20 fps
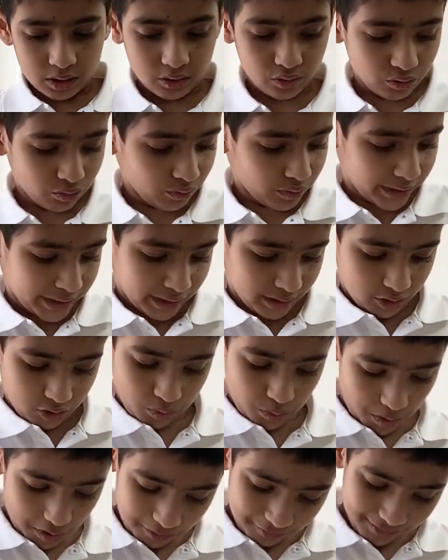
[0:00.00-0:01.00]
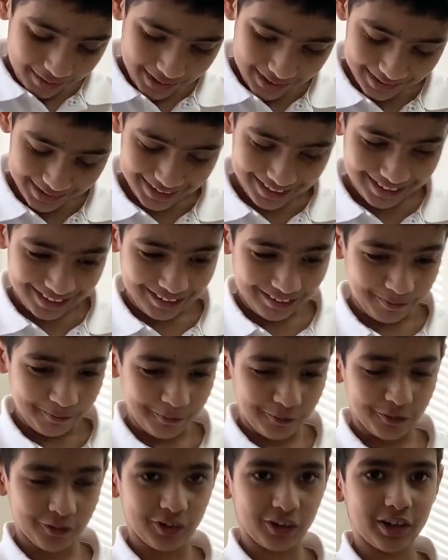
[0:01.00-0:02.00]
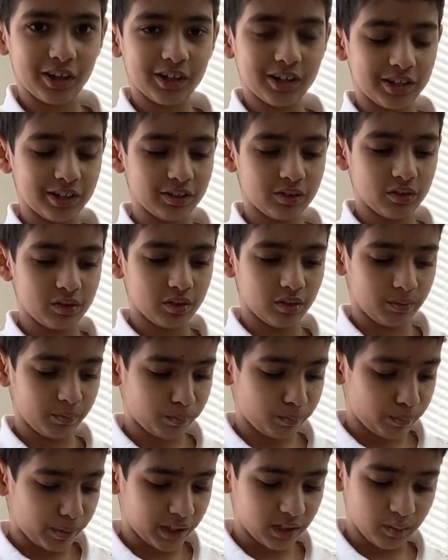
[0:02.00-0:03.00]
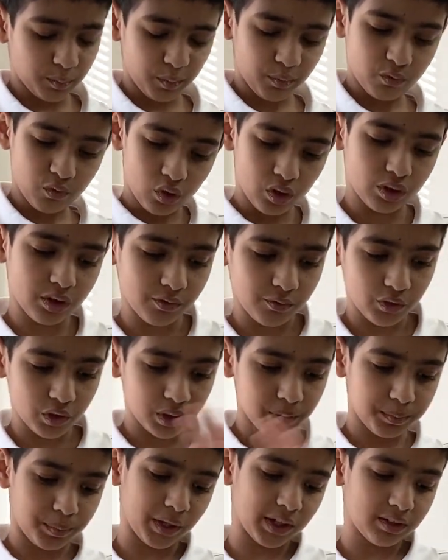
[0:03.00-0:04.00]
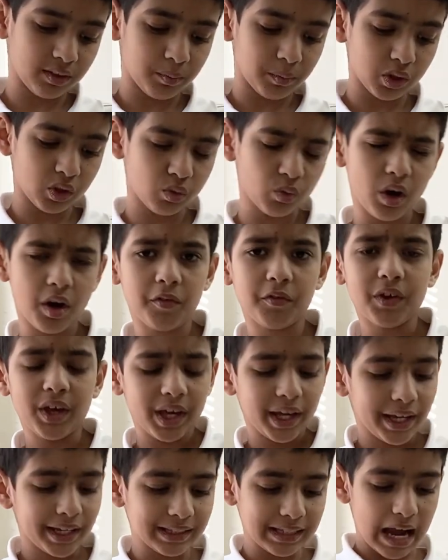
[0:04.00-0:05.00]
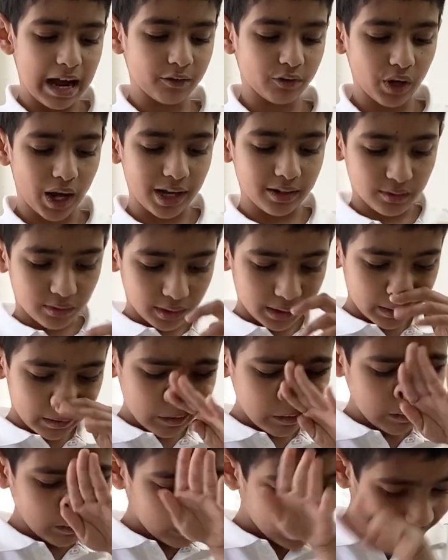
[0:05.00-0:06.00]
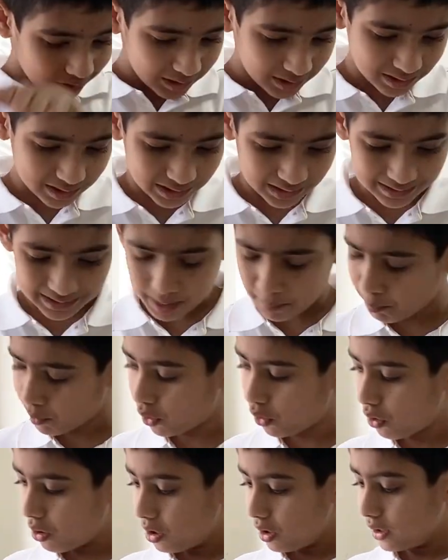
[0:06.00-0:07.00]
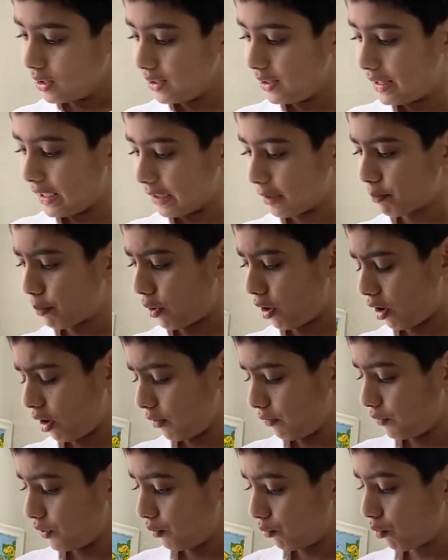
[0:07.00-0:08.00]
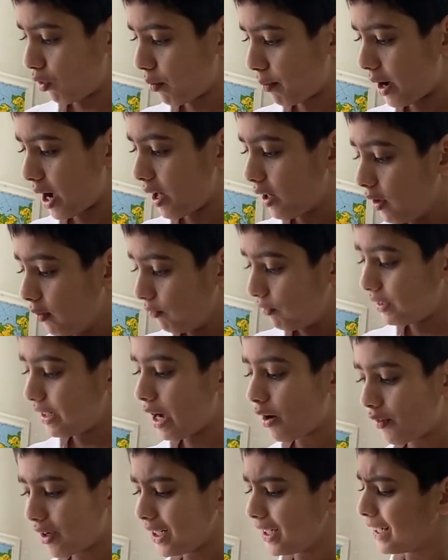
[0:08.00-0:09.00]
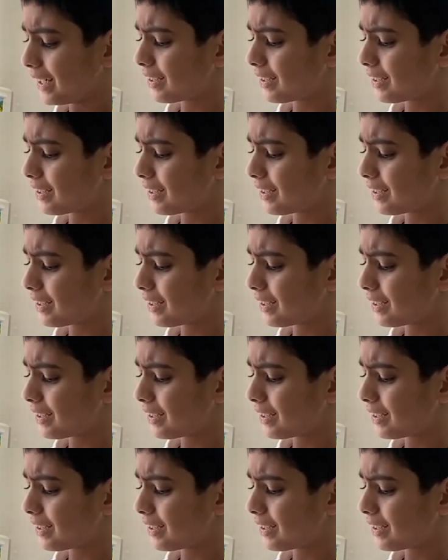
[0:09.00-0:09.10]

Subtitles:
3 is 12. 4 to page number 4 to page number 12. It's how to actually just assemble this part of the robot without any